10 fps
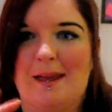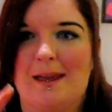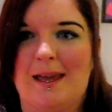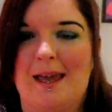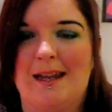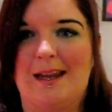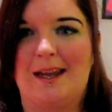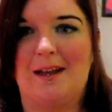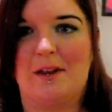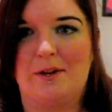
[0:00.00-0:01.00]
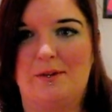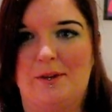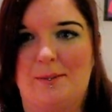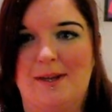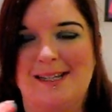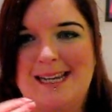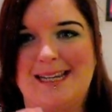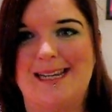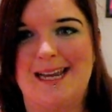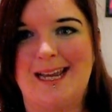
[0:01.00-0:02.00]
Again, I don't really wear it day
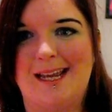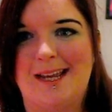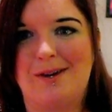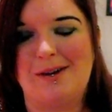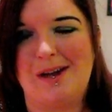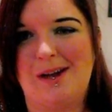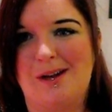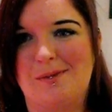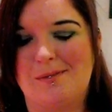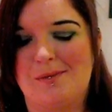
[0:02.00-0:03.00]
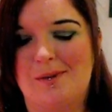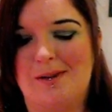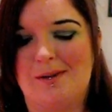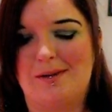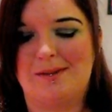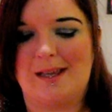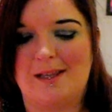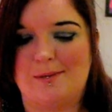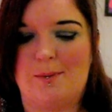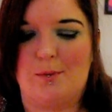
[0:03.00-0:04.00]
to day,
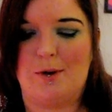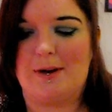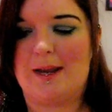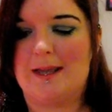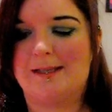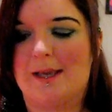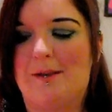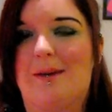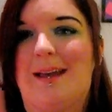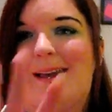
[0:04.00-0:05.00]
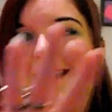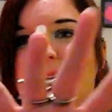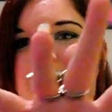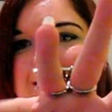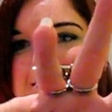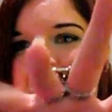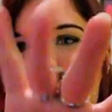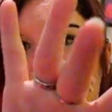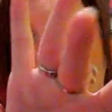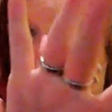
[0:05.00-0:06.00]
tends to be more on nights out. It does
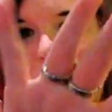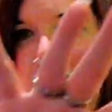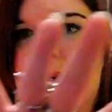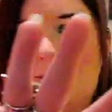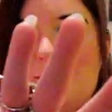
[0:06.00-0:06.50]
slightly limit what you can